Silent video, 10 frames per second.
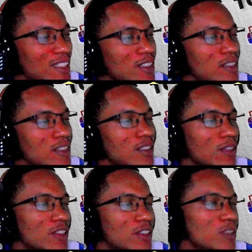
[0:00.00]

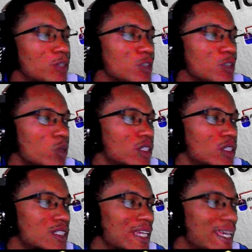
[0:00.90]
17 plus 1 is
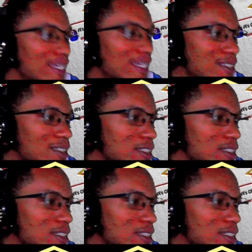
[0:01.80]
18.